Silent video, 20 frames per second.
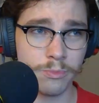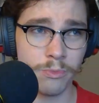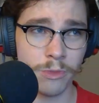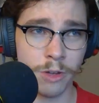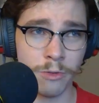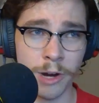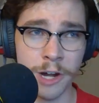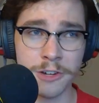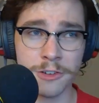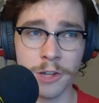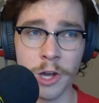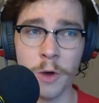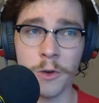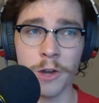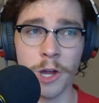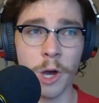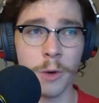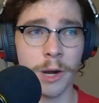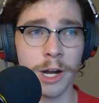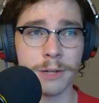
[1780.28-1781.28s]
Rangers going
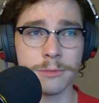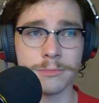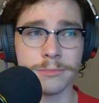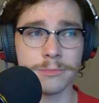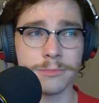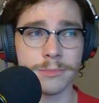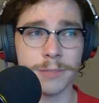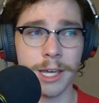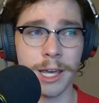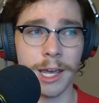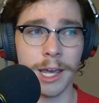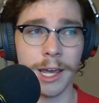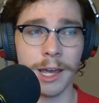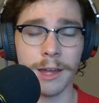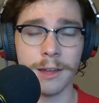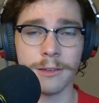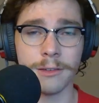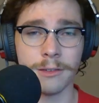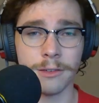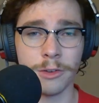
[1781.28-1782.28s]
nowhere,
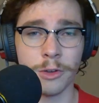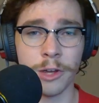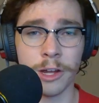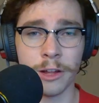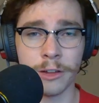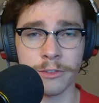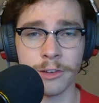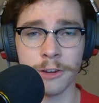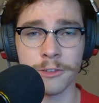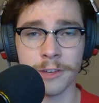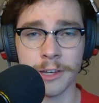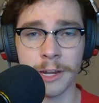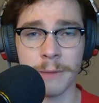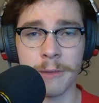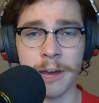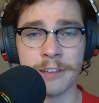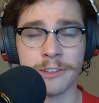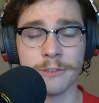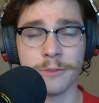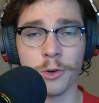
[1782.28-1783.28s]
and you can seriously get a
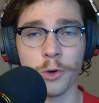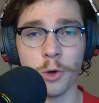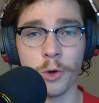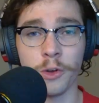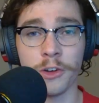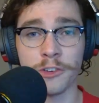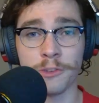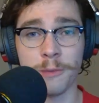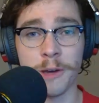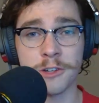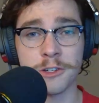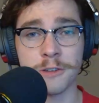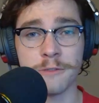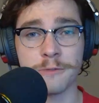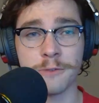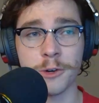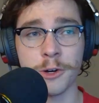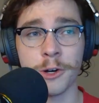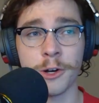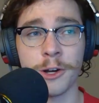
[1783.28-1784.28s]
massive hole, especially
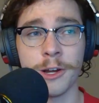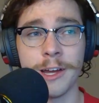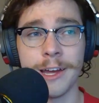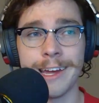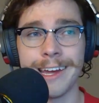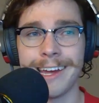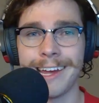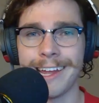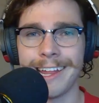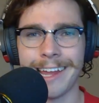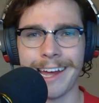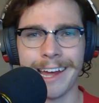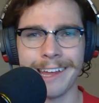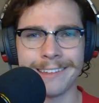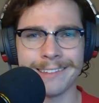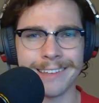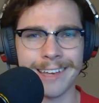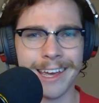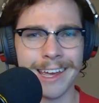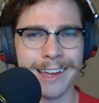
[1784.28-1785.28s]
for, I
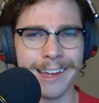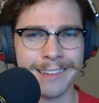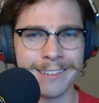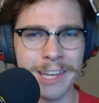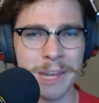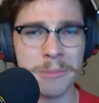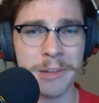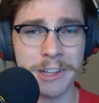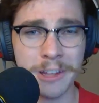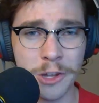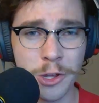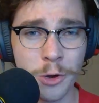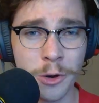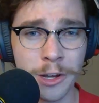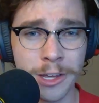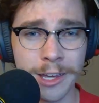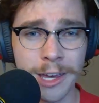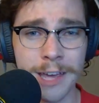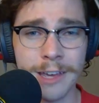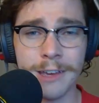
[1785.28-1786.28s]
say, a team like the New
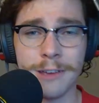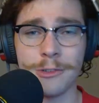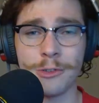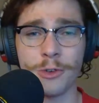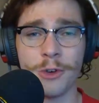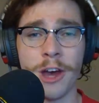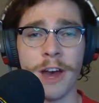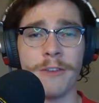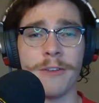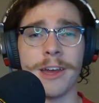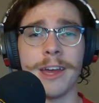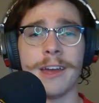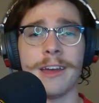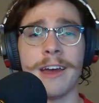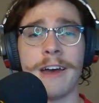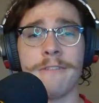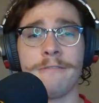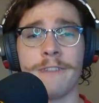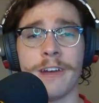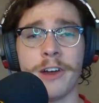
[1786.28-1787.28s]
York Yankees, who have a
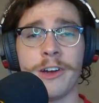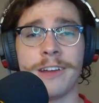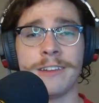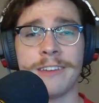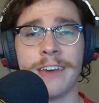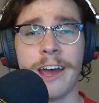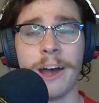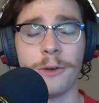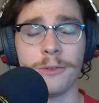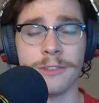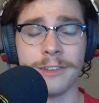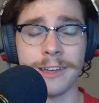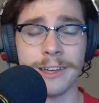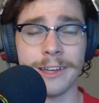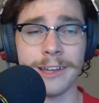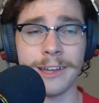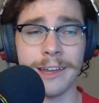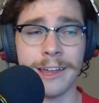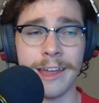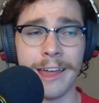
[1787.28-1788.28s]
very
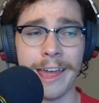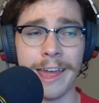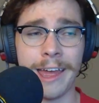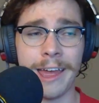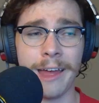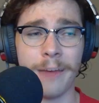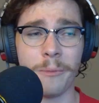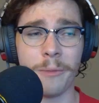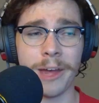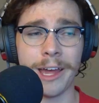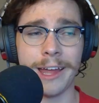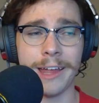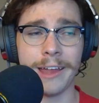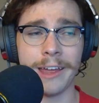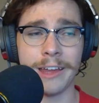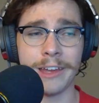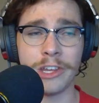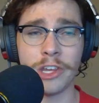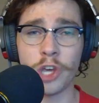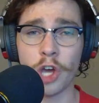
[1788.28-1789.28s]
touted and
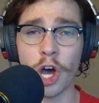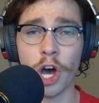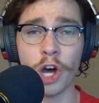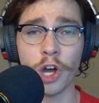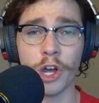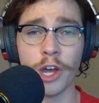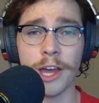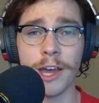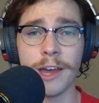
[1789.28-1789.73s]
young